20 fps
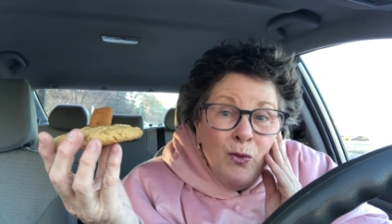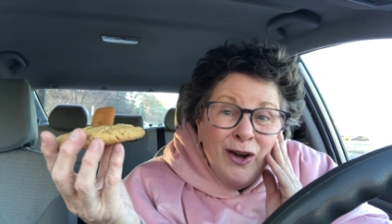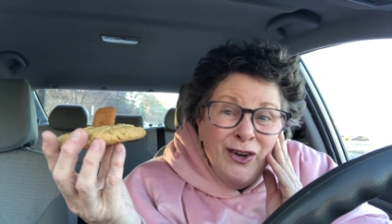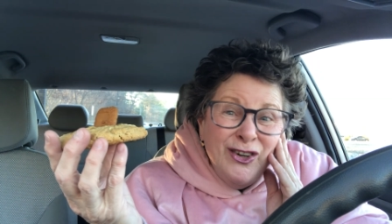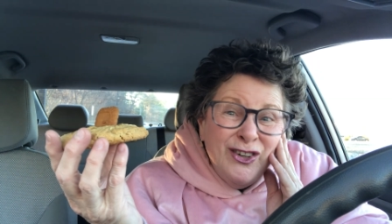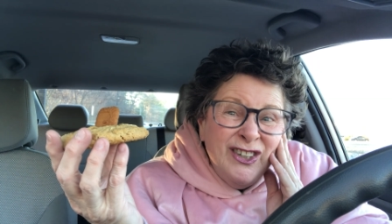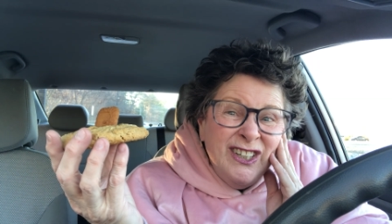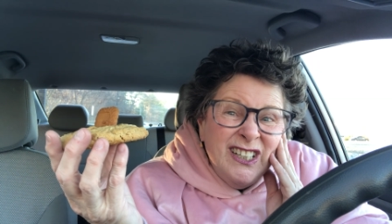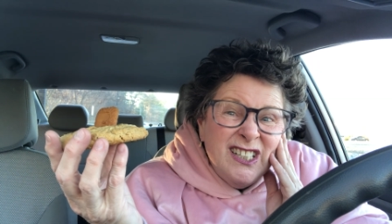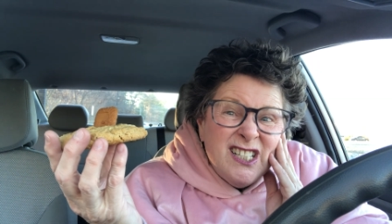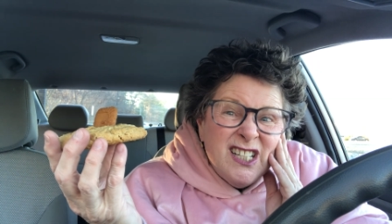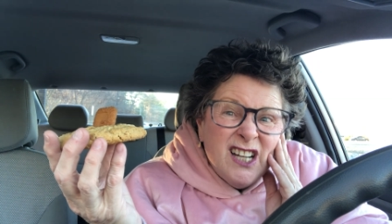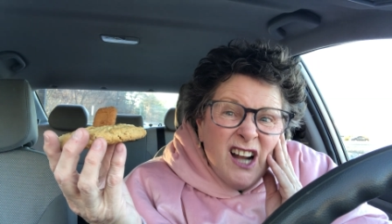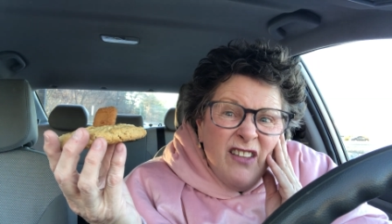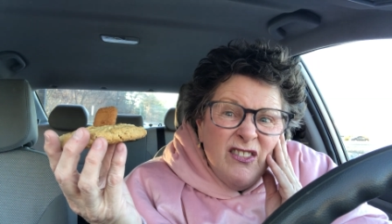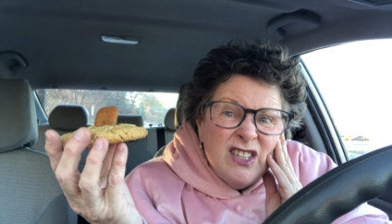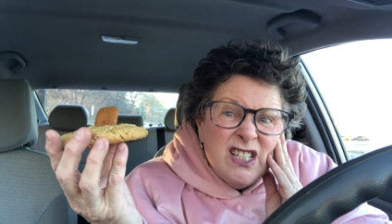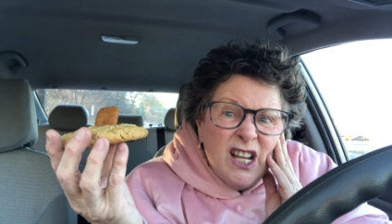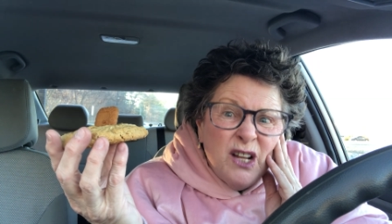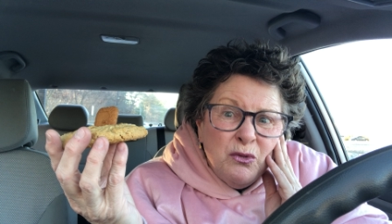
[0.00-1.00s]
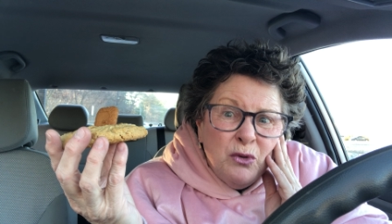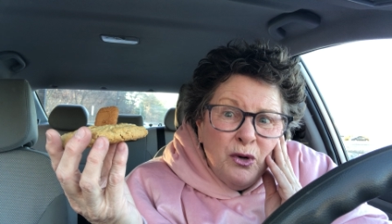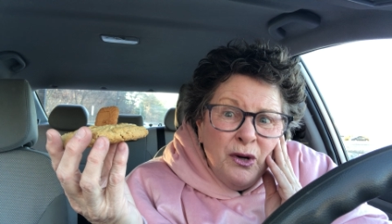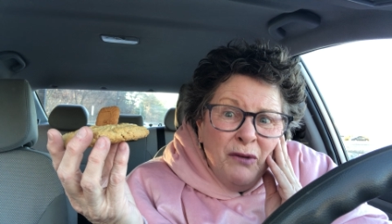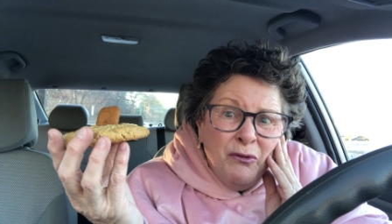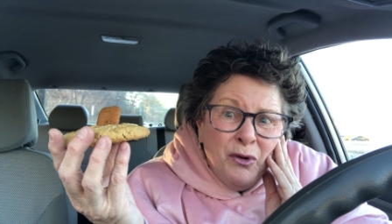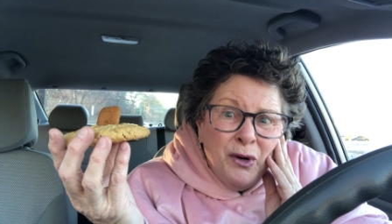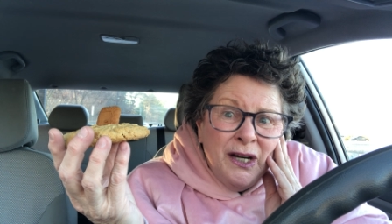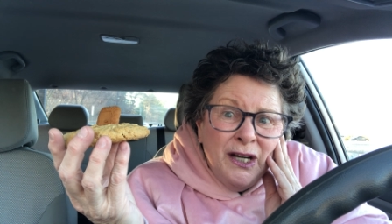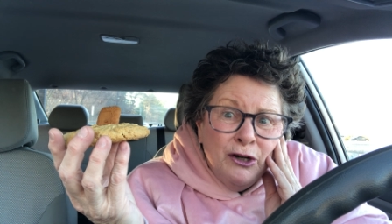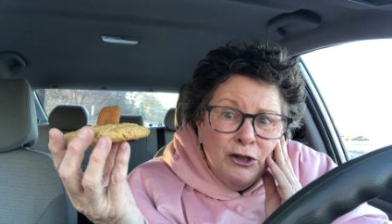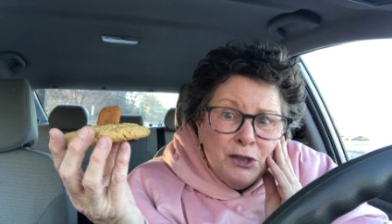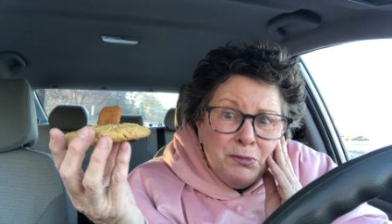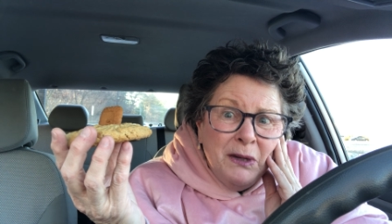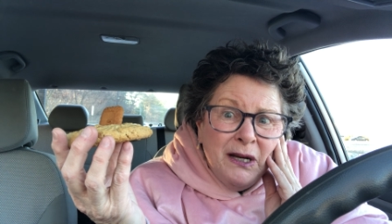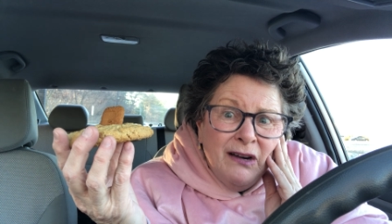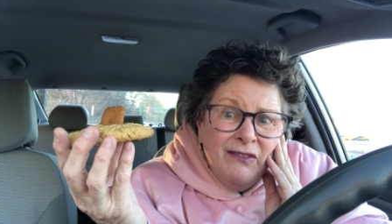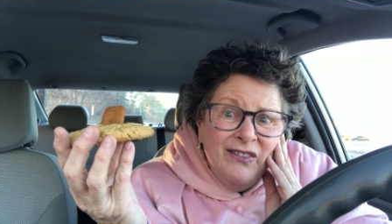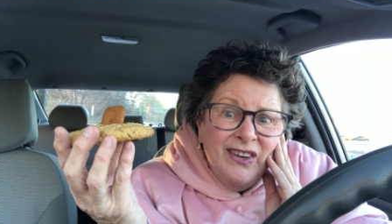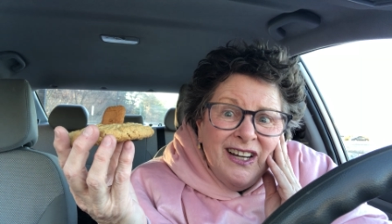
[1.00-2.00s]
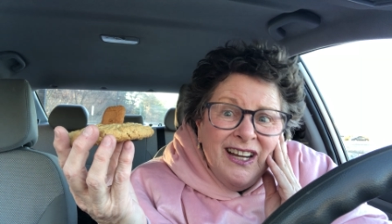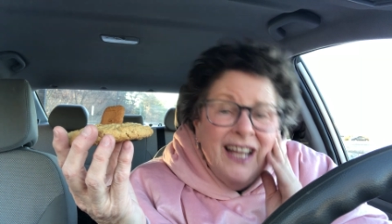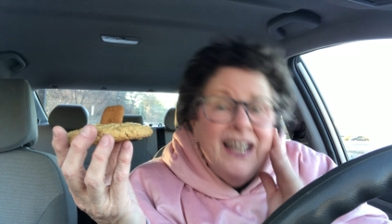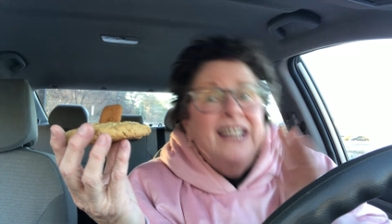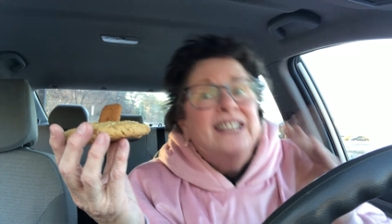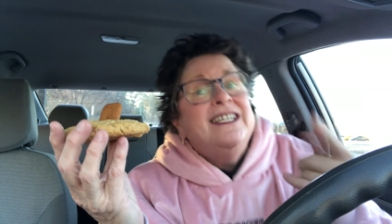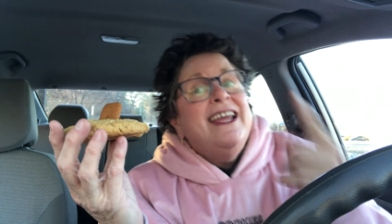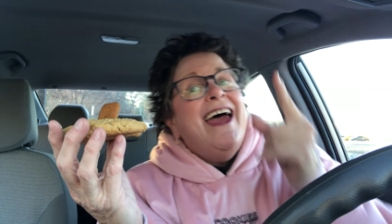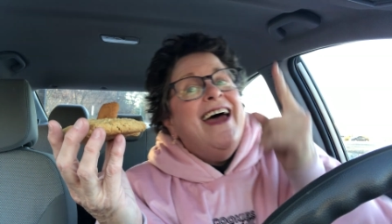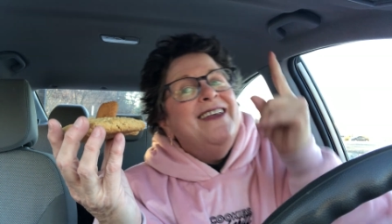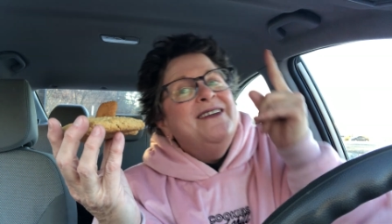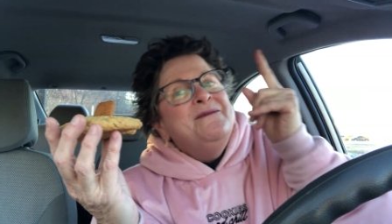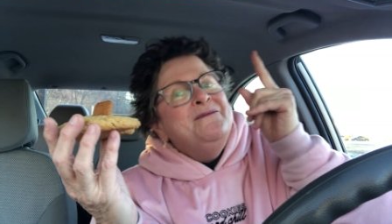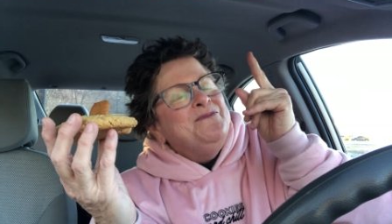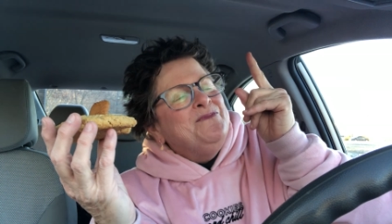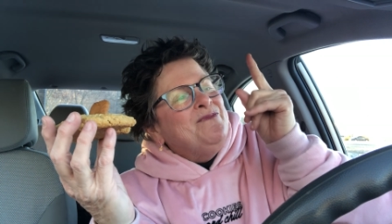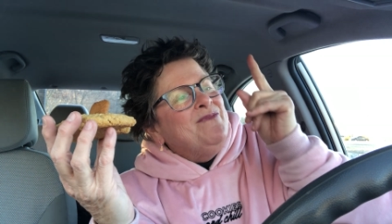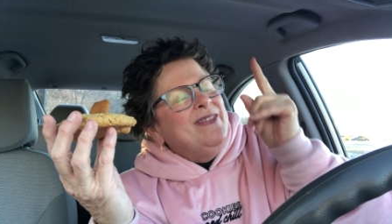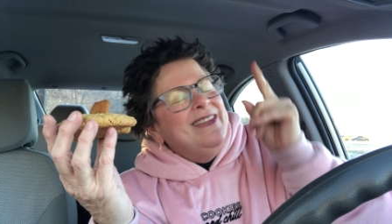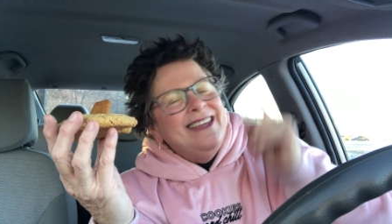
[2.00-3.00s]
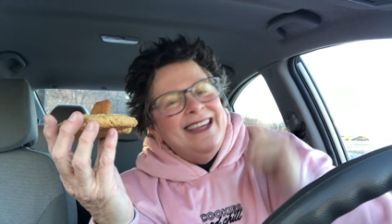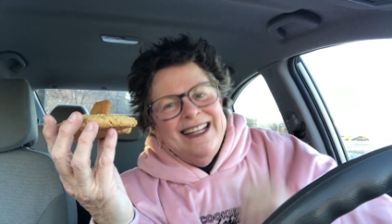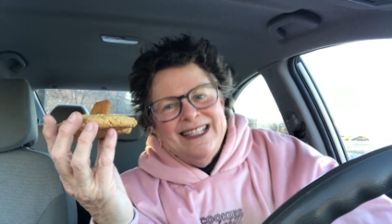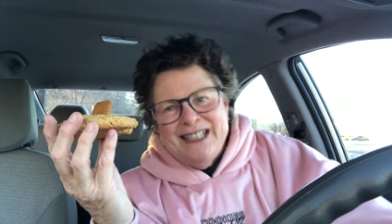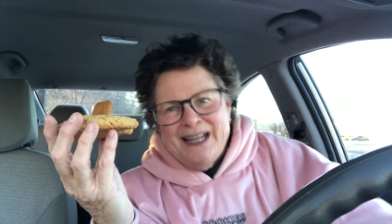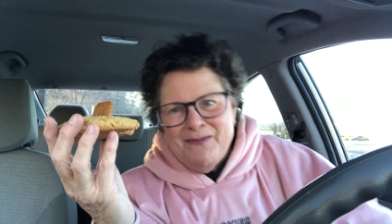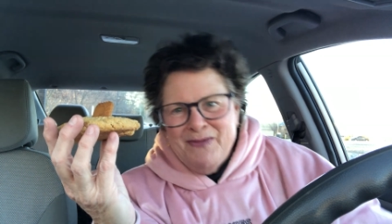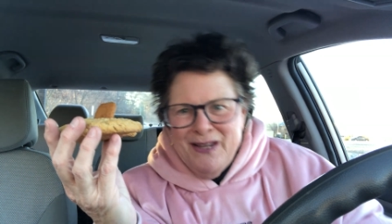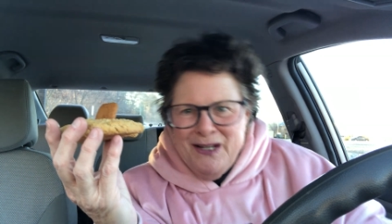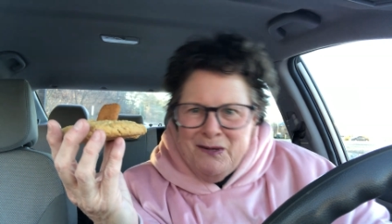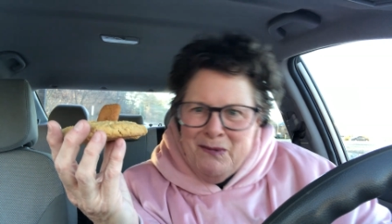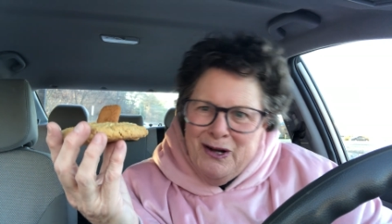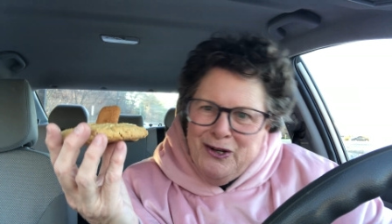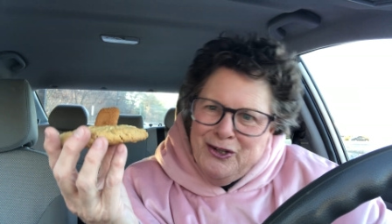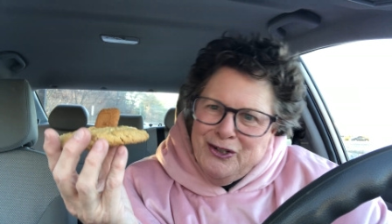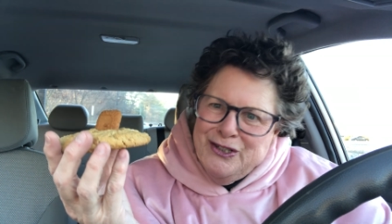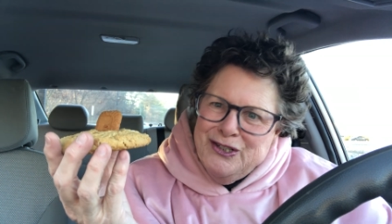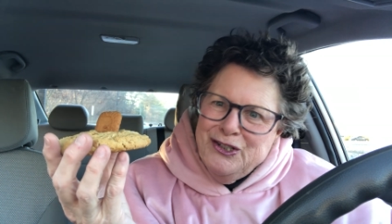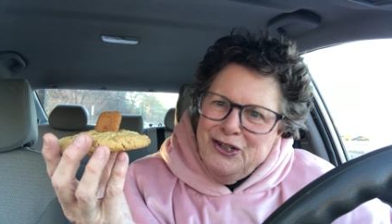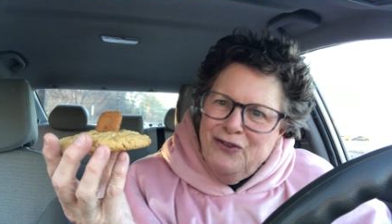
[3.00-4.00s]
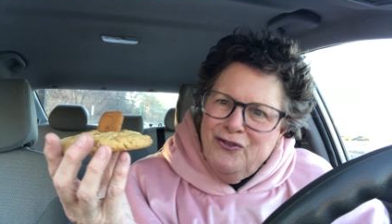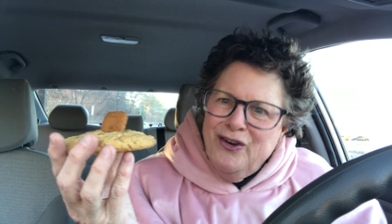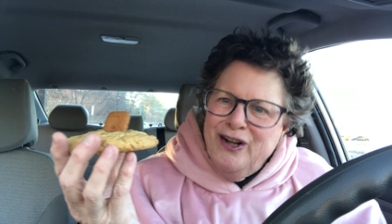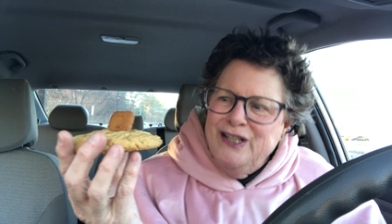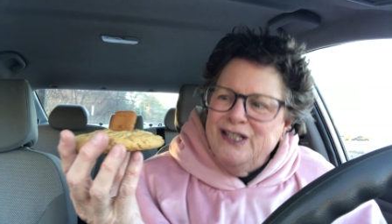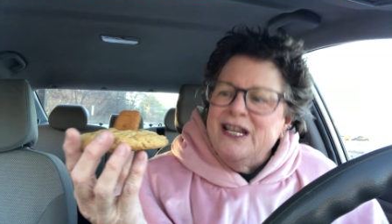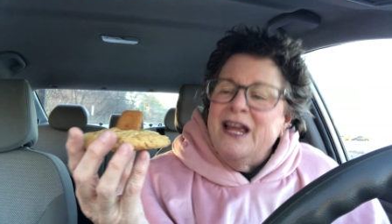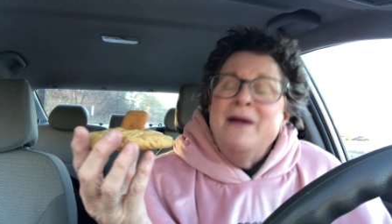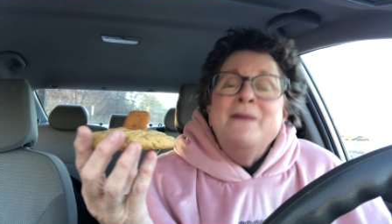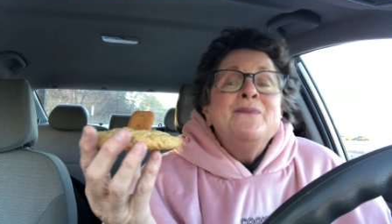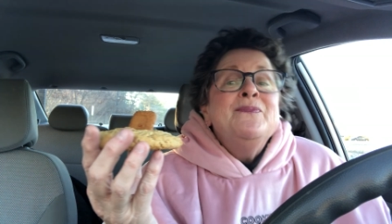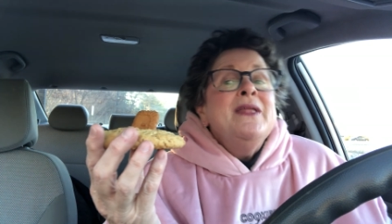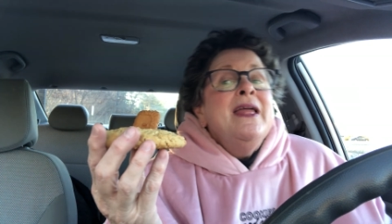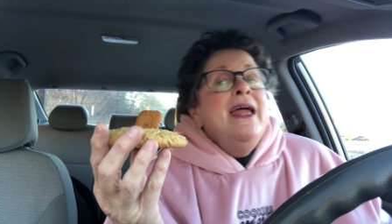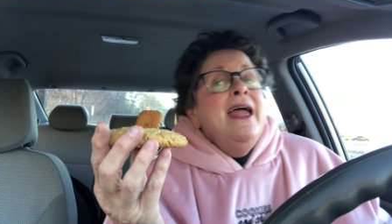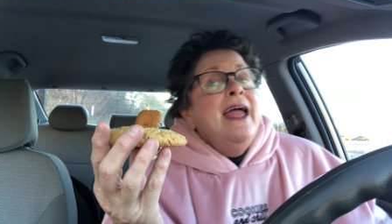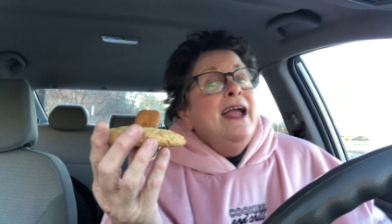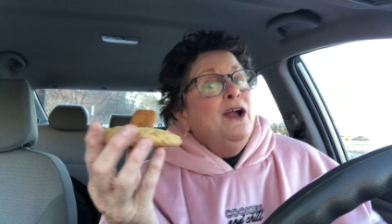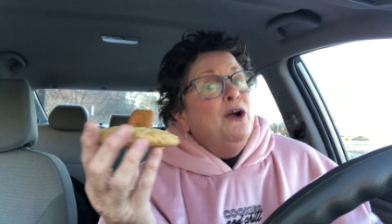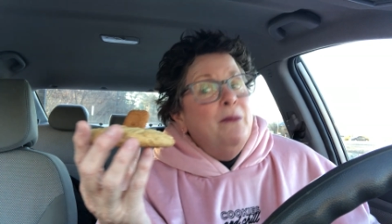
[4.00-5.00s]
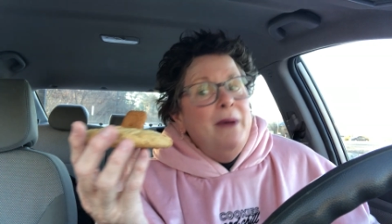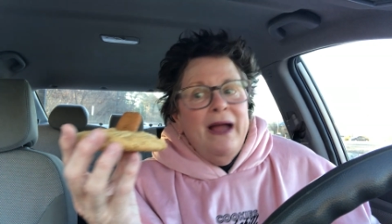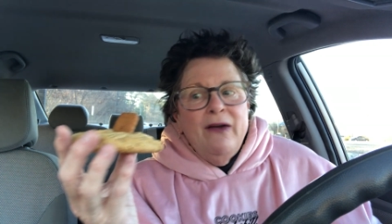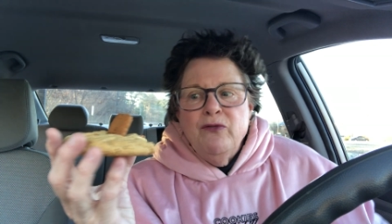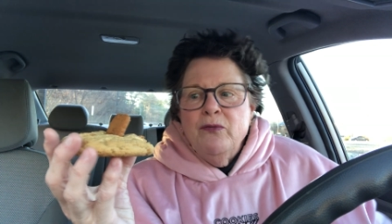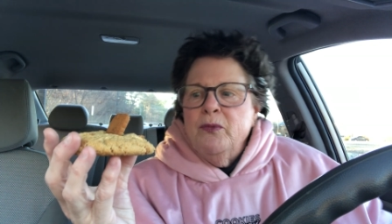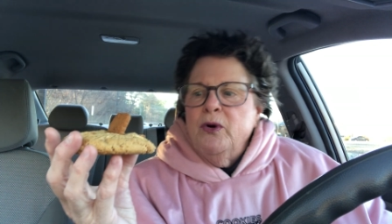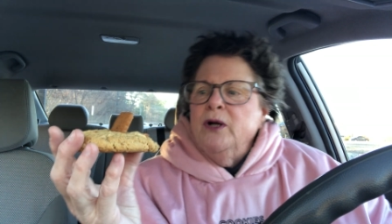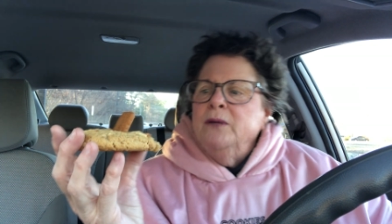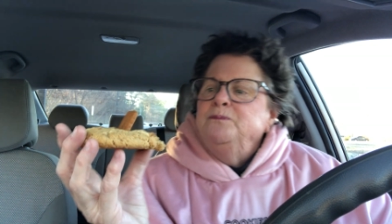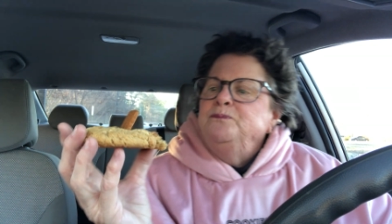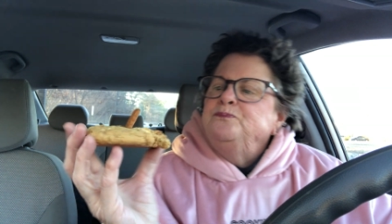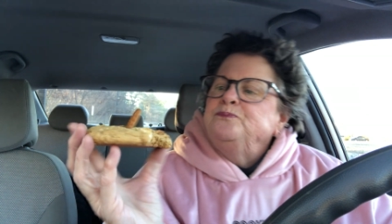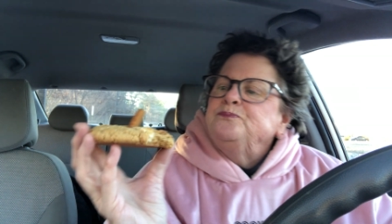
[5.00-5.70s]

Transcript: 1, you're going to get sick on the side of the road and everyone here speaking of it again. And 10, you can't stop thinking about it. You're going to tell your friends and go back for more.